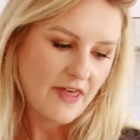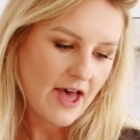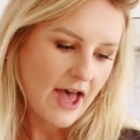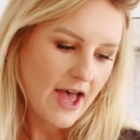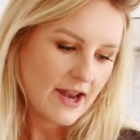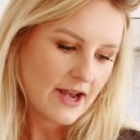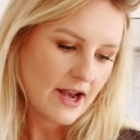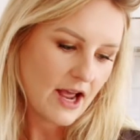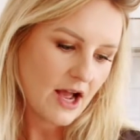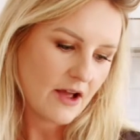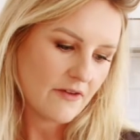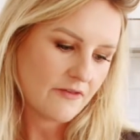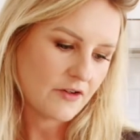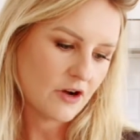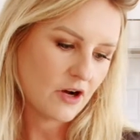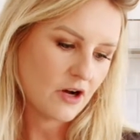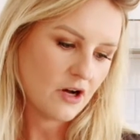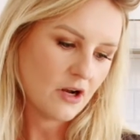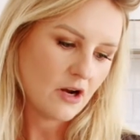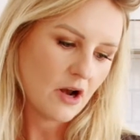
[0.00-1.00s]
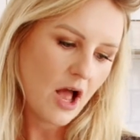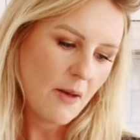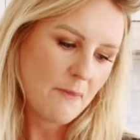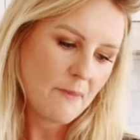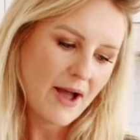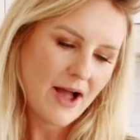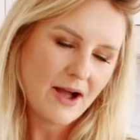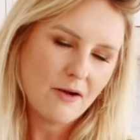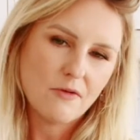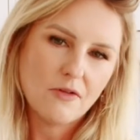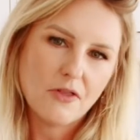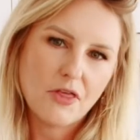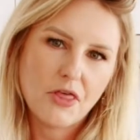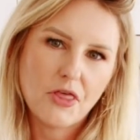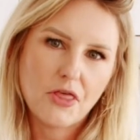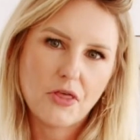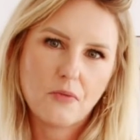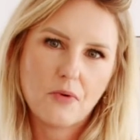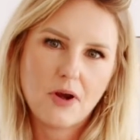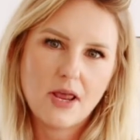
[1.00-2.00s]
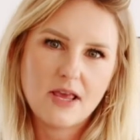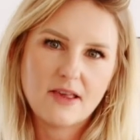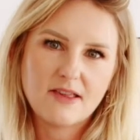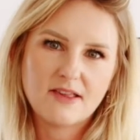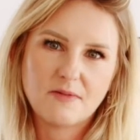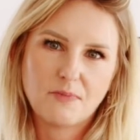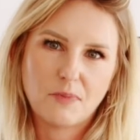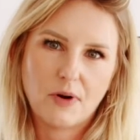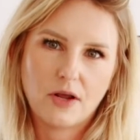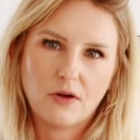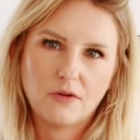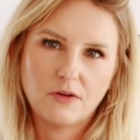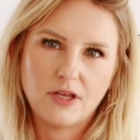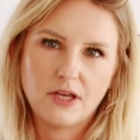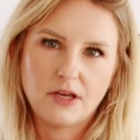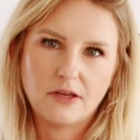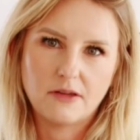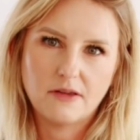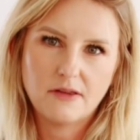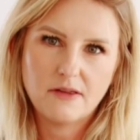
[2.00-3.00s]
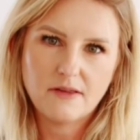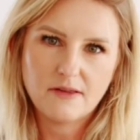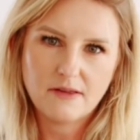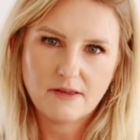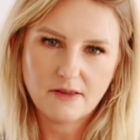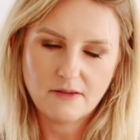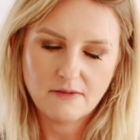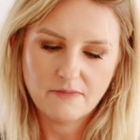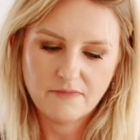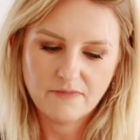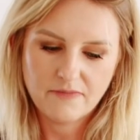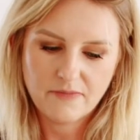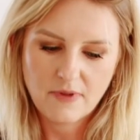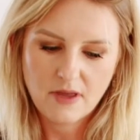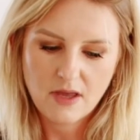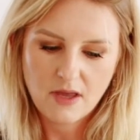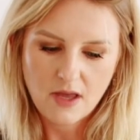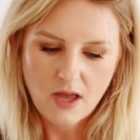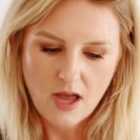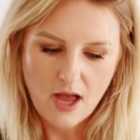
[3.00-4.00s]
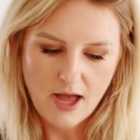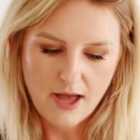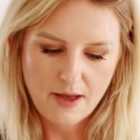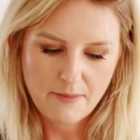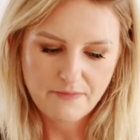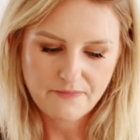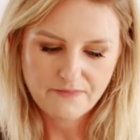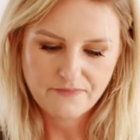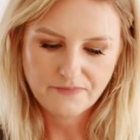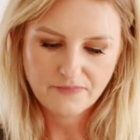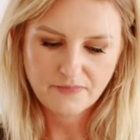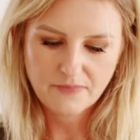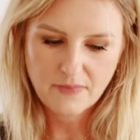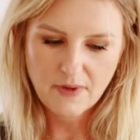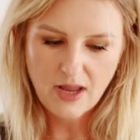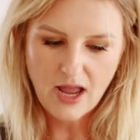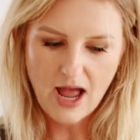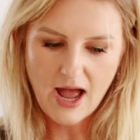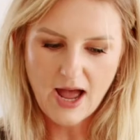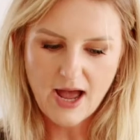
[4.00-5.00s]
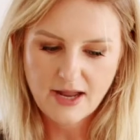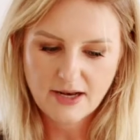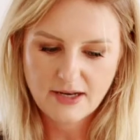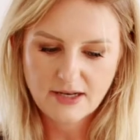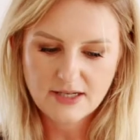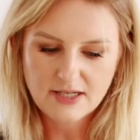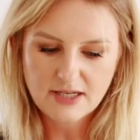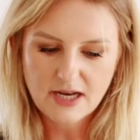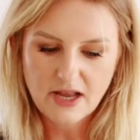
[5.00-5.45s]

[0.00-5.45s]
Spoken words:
then I've got about 3 spring onions. And